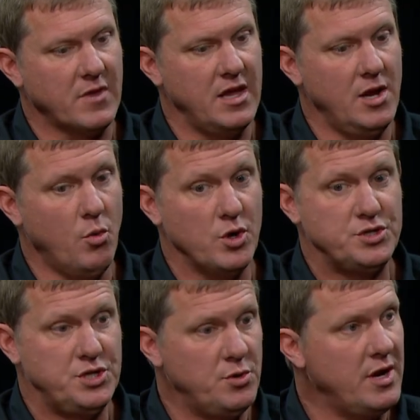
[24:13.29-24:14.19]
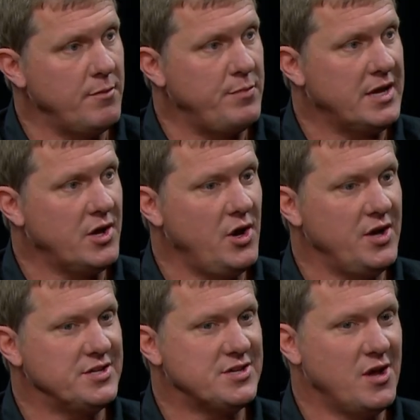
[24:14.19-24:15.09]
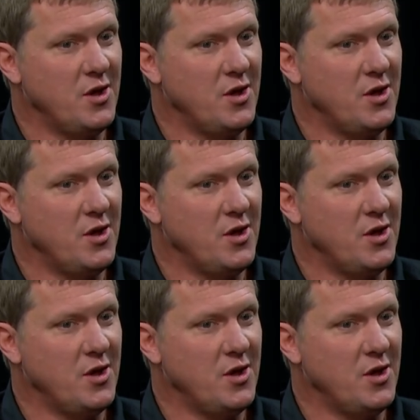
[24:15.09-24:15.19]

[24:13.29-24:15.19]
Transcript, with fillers: you know, we're doing it because